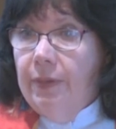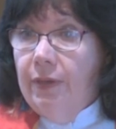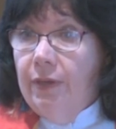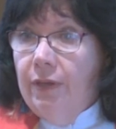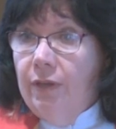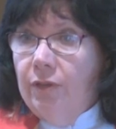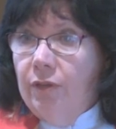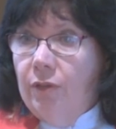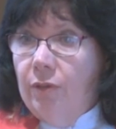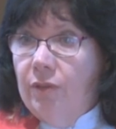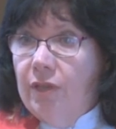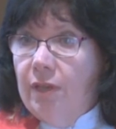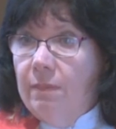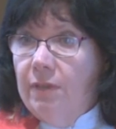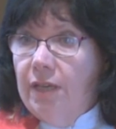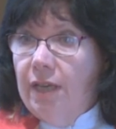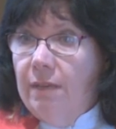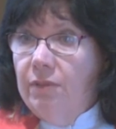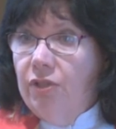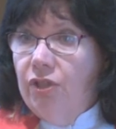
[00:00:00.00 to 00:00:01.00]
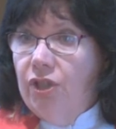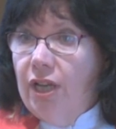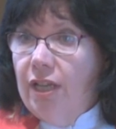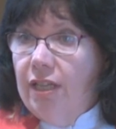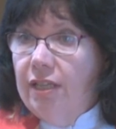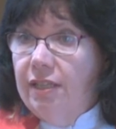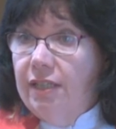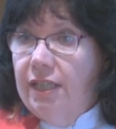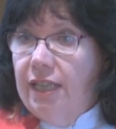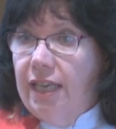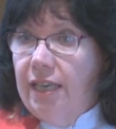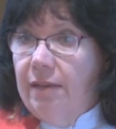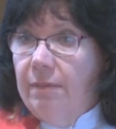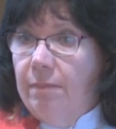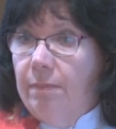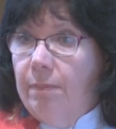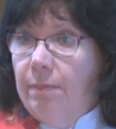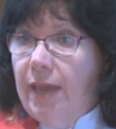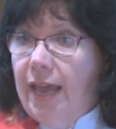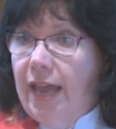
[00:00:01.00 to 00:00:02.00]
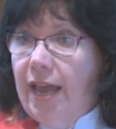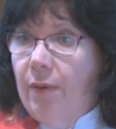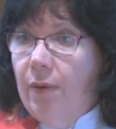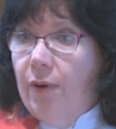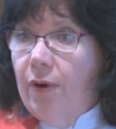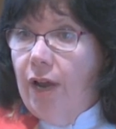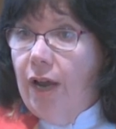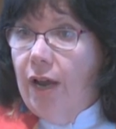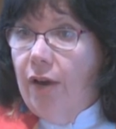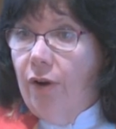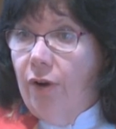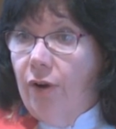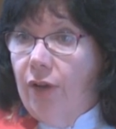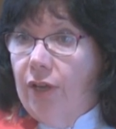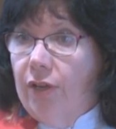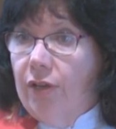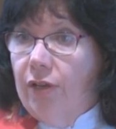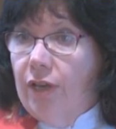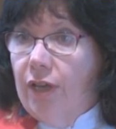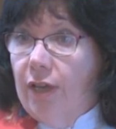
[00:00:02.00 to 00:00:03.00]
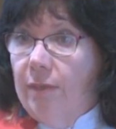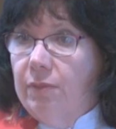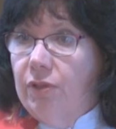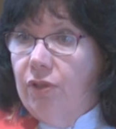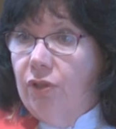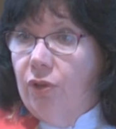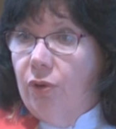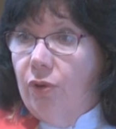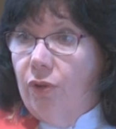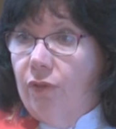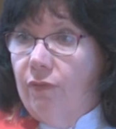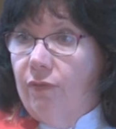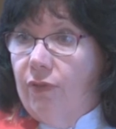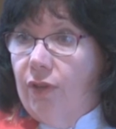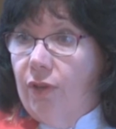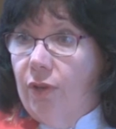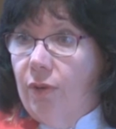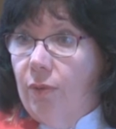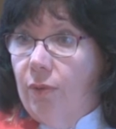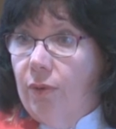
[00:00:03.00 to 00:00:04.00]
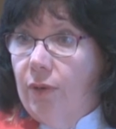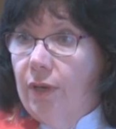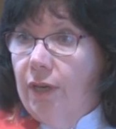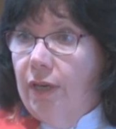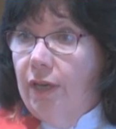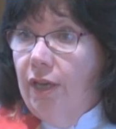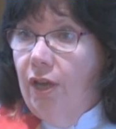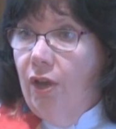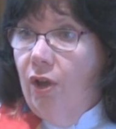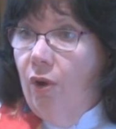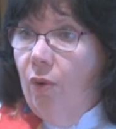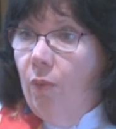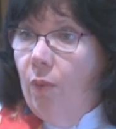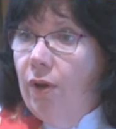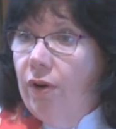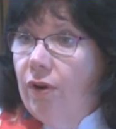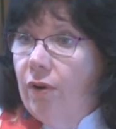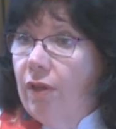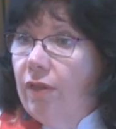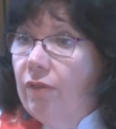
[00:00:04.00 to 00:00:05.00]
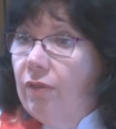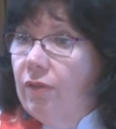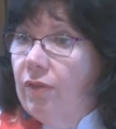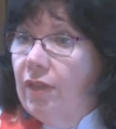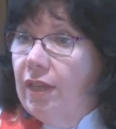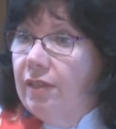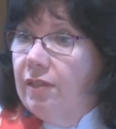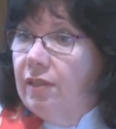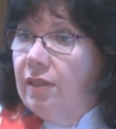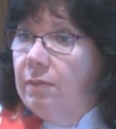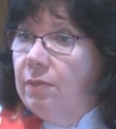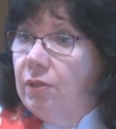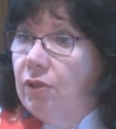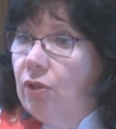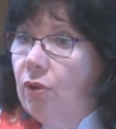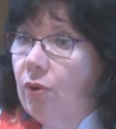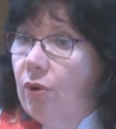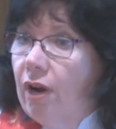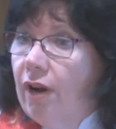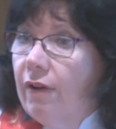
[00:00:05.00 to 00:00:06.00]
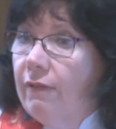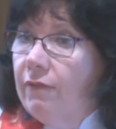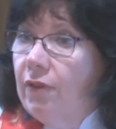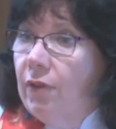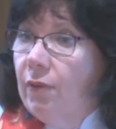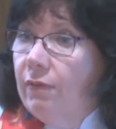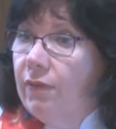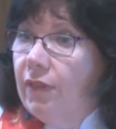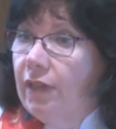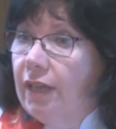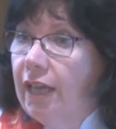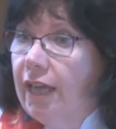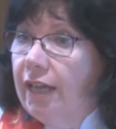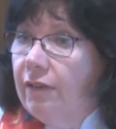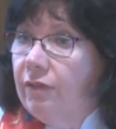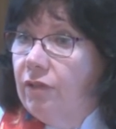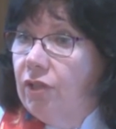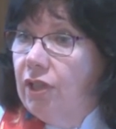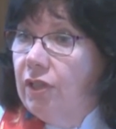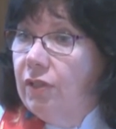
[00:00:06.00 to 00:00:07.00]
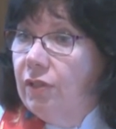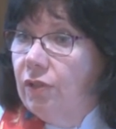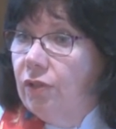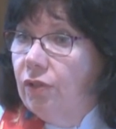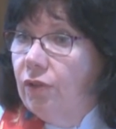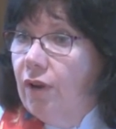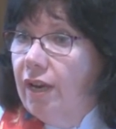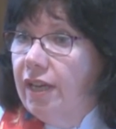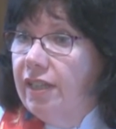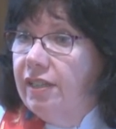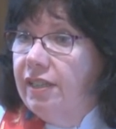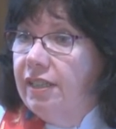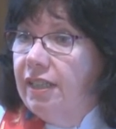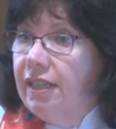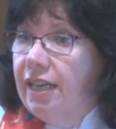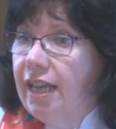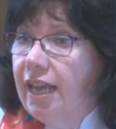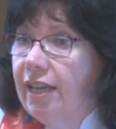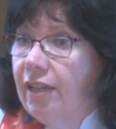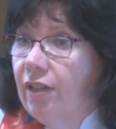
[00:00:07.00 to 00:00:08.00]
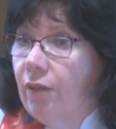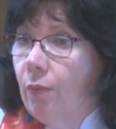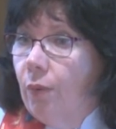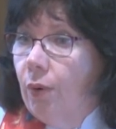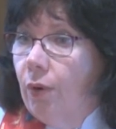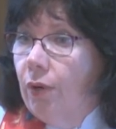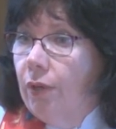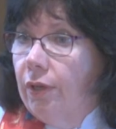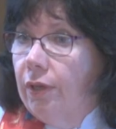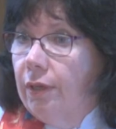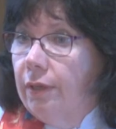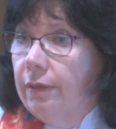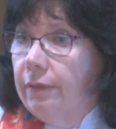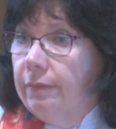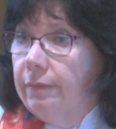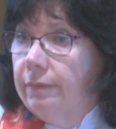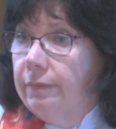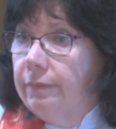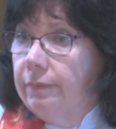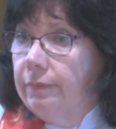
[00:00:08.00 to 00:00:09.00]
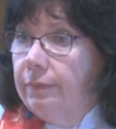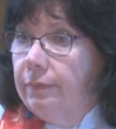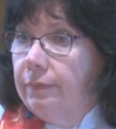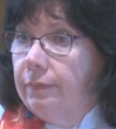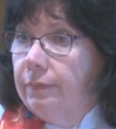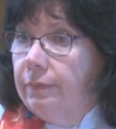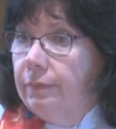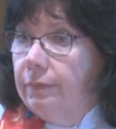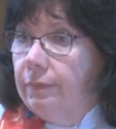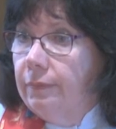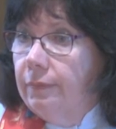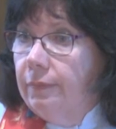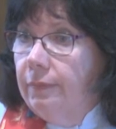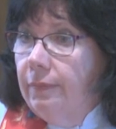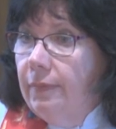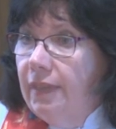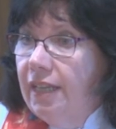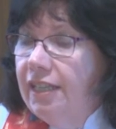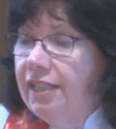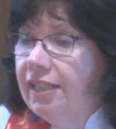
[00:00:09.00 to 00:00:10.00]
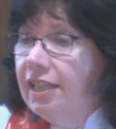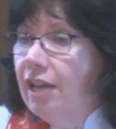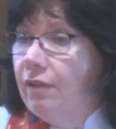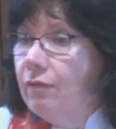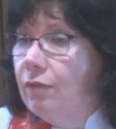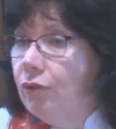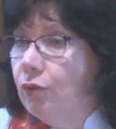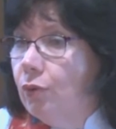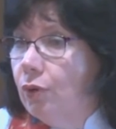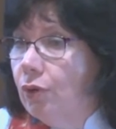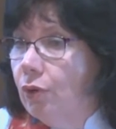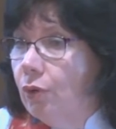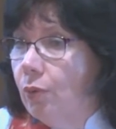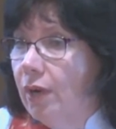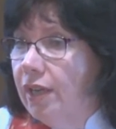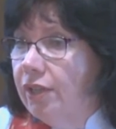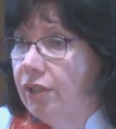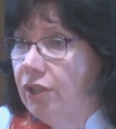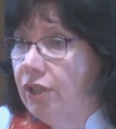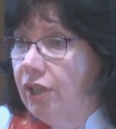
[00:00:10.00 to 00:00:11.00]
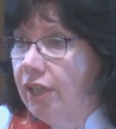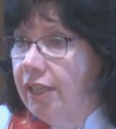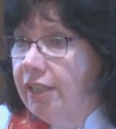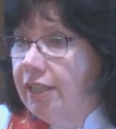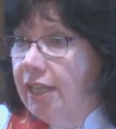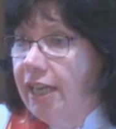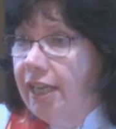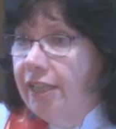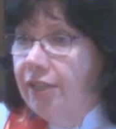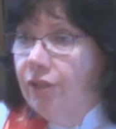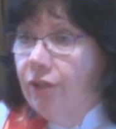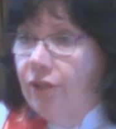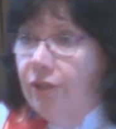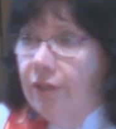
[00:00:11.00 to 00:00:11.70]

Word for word: So sometimes jealousy and power hunger can obscure the view. What are other things that obscure our view of the light of Jesus Christ today in the world? It's not a rhetorical question, you get to answer.